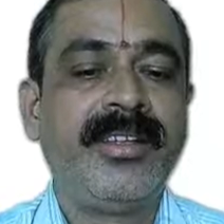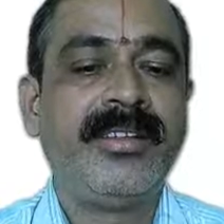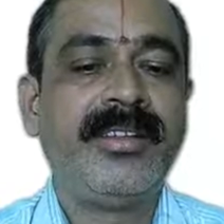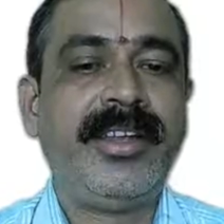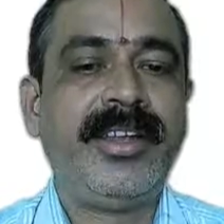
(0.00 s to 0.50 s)

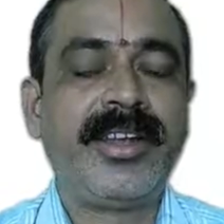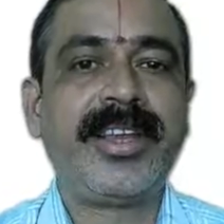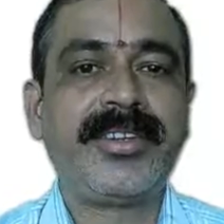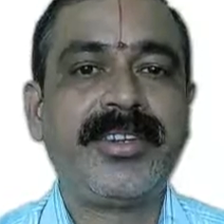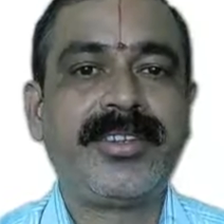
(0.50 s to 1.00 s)
the
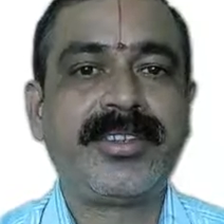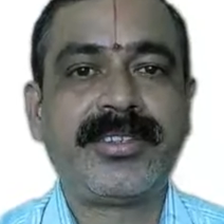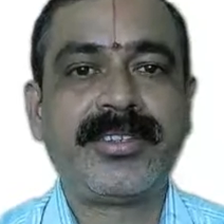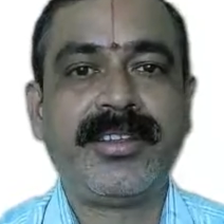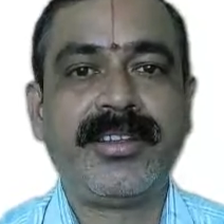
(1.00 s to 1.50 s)

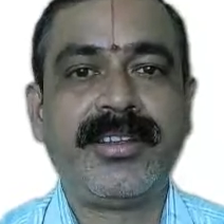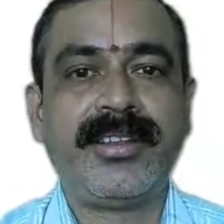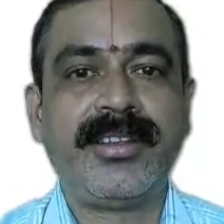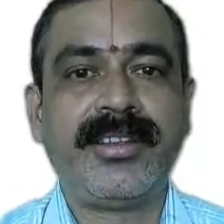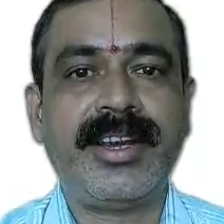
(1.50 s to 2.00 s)
transactions
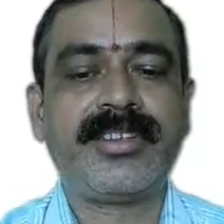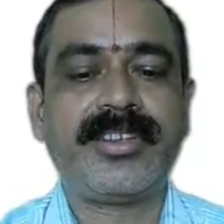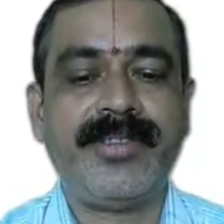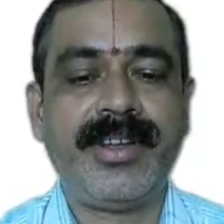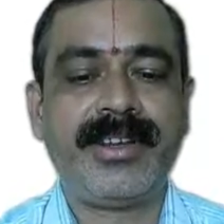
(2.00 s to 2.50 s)

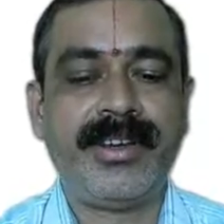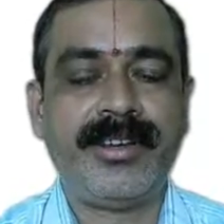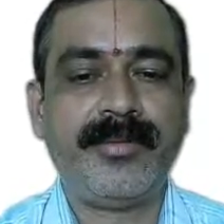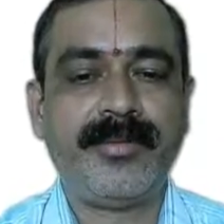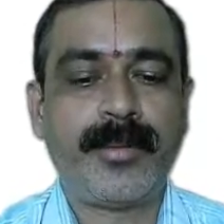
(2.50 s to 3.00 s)
gets
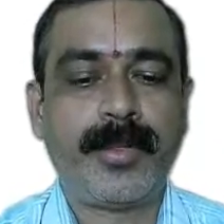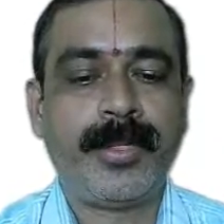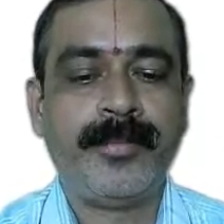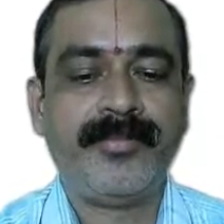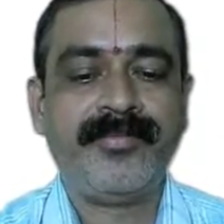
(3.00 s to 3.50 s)
affected.
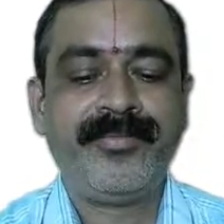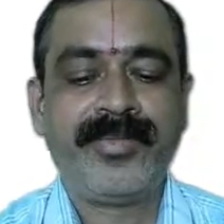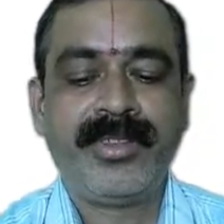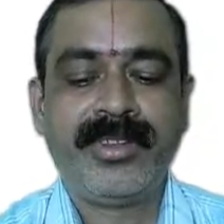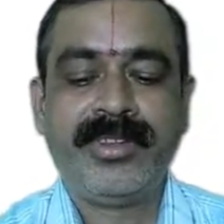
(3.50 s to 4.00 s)

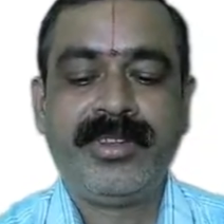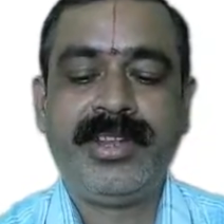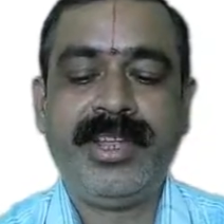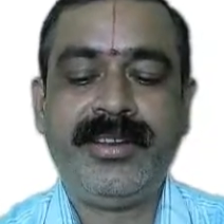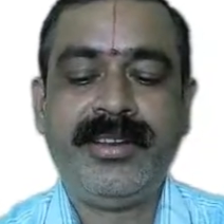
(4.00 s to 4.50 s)

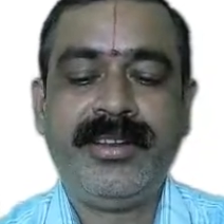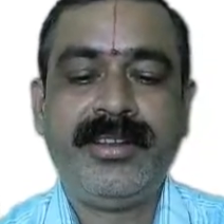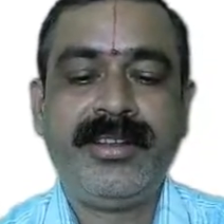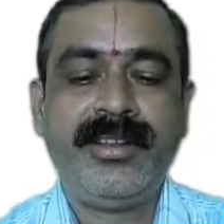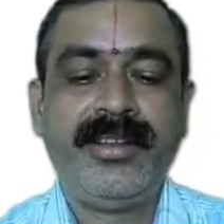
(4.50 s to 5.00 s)

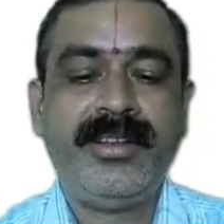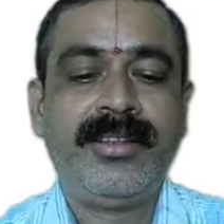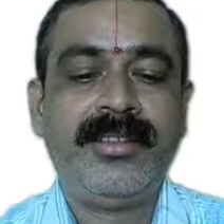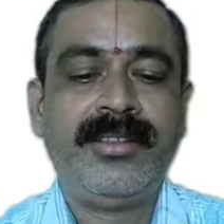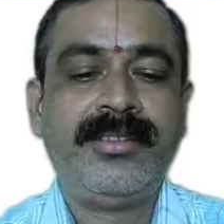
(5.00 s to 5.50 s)
Then
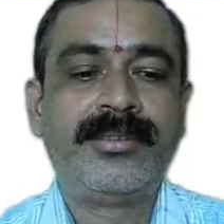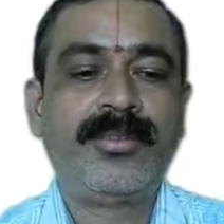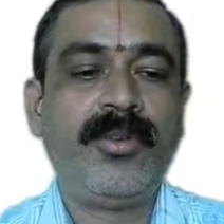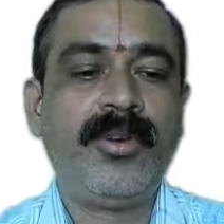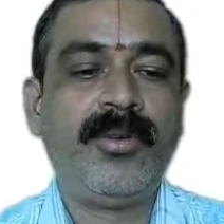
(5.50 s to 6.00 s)

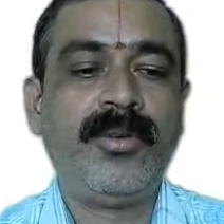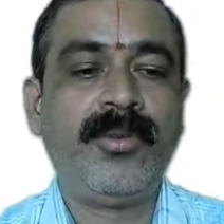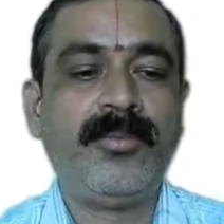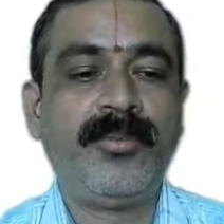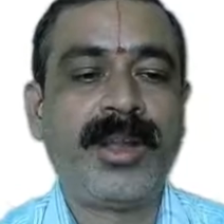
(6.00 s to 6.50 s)

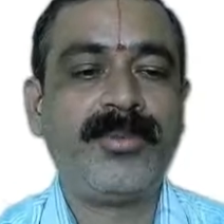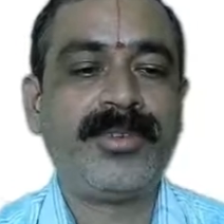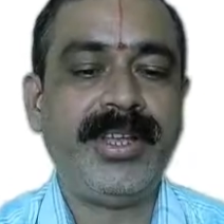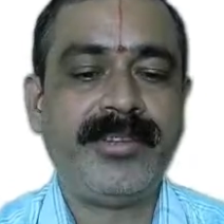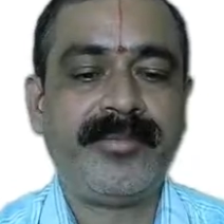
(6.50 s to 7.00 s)
slow
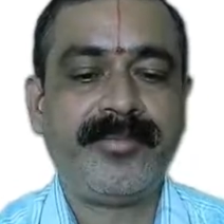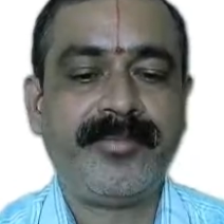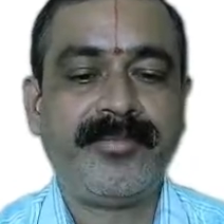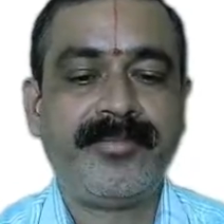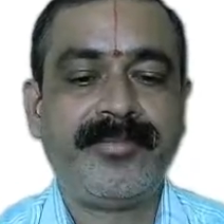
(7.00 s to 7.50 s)
browsing.
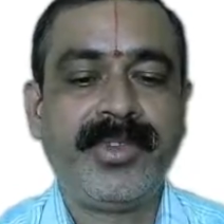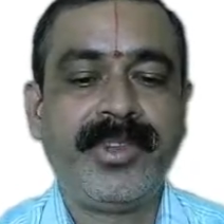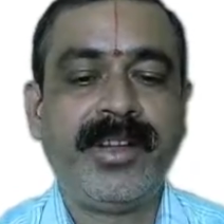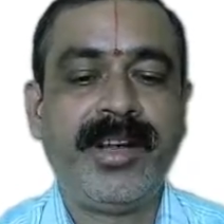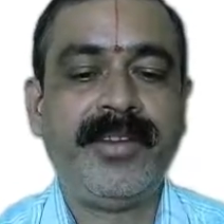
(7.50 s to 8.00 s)

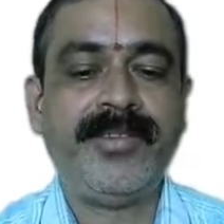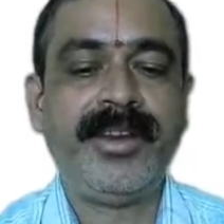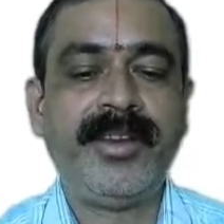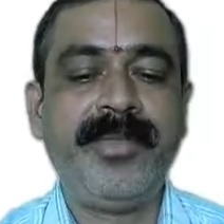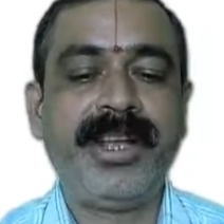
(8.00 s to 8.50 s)

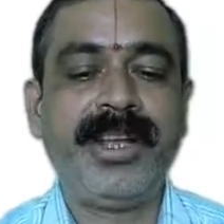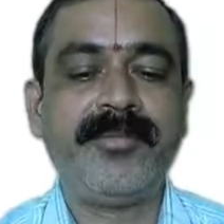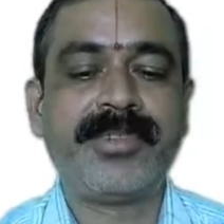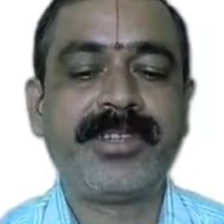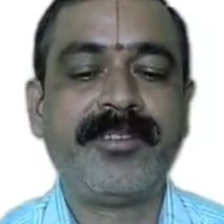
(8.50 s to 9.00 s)
Often it
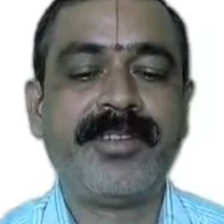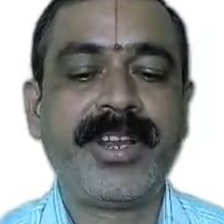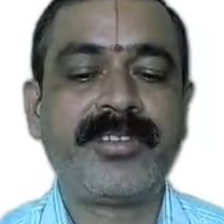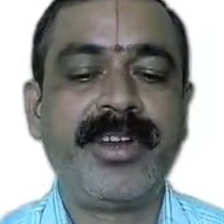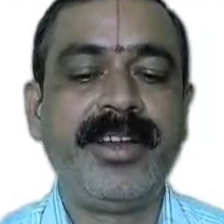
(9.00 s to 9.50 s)
becomes
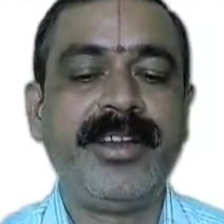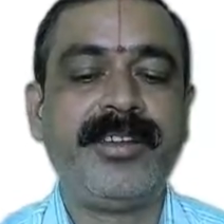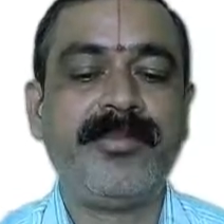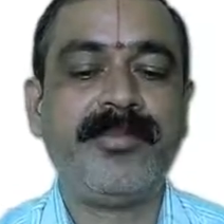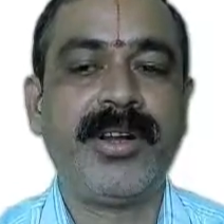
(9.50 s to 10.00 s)

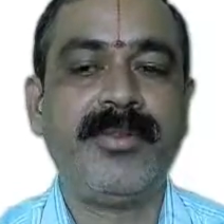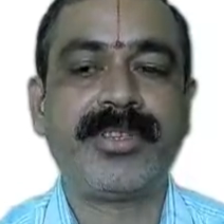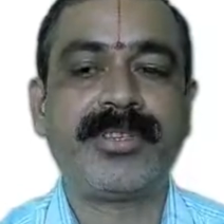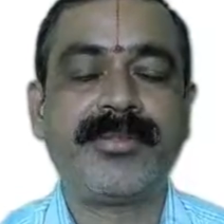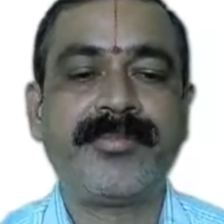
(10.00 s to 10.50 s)
frustrating to
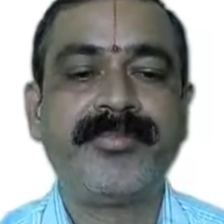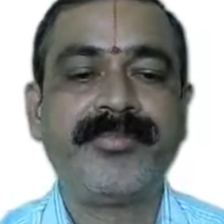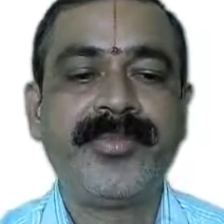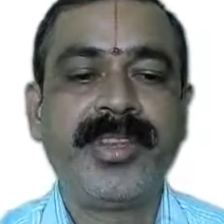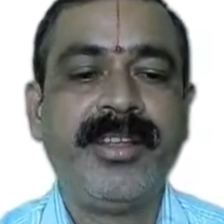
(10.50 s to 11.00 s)
browse
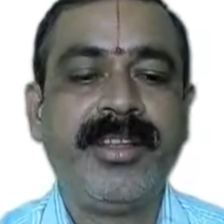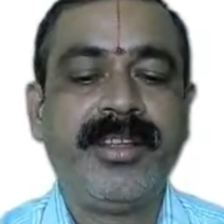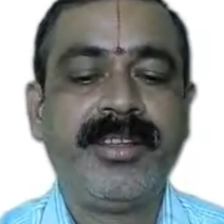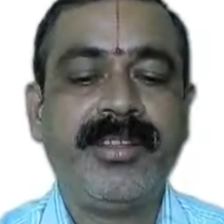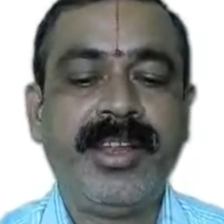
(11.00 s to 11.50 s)

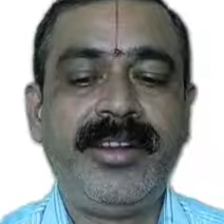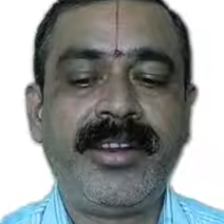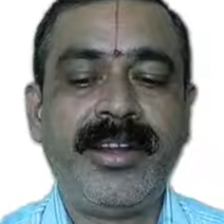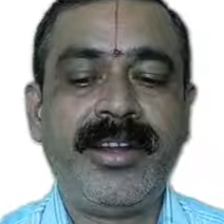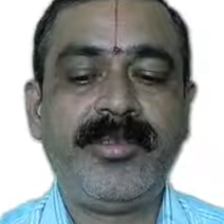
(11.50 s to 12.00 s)
the
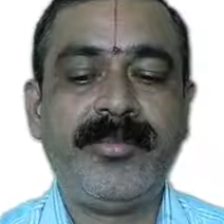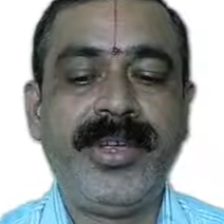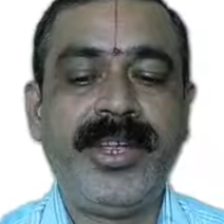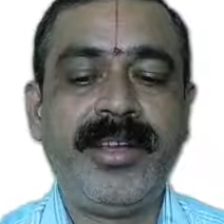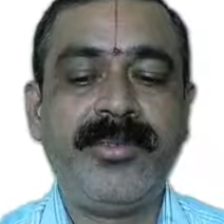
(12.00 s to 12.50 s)
internet to
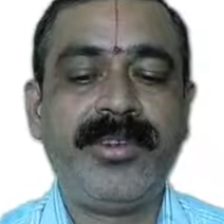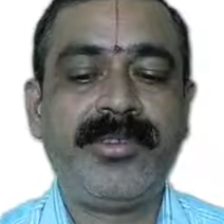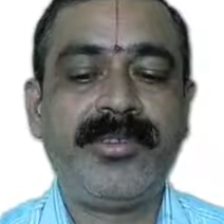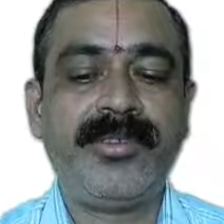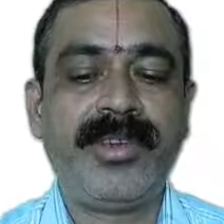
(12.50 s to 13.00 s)
be able
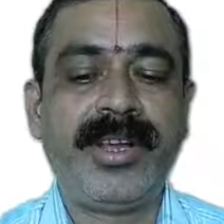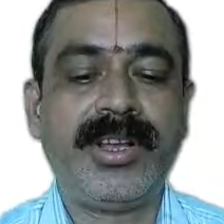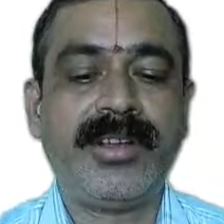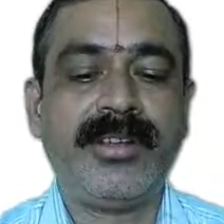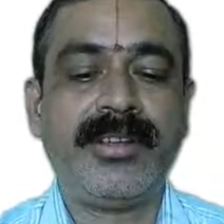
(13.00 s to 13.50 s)
to